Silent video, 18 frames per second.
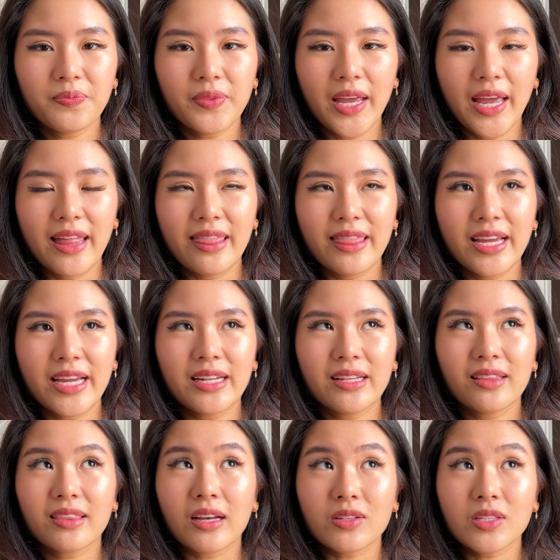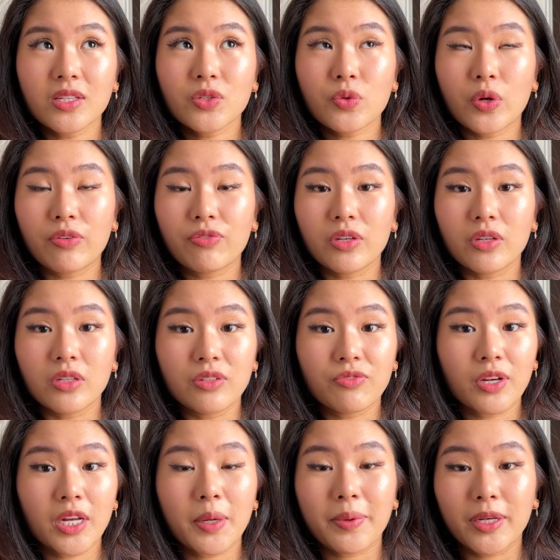and then 1,000 square feet you
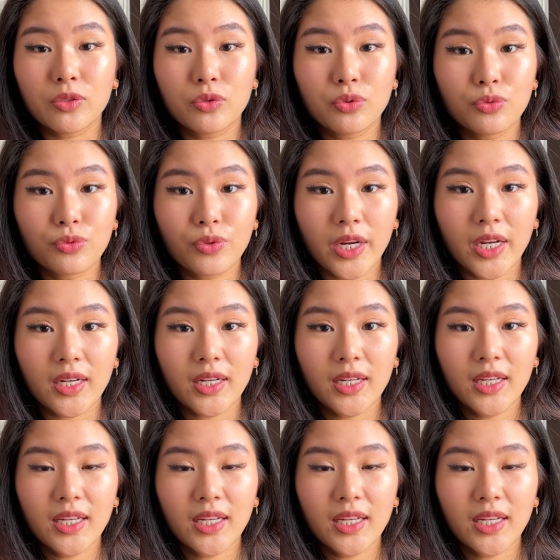divide it by 2, right?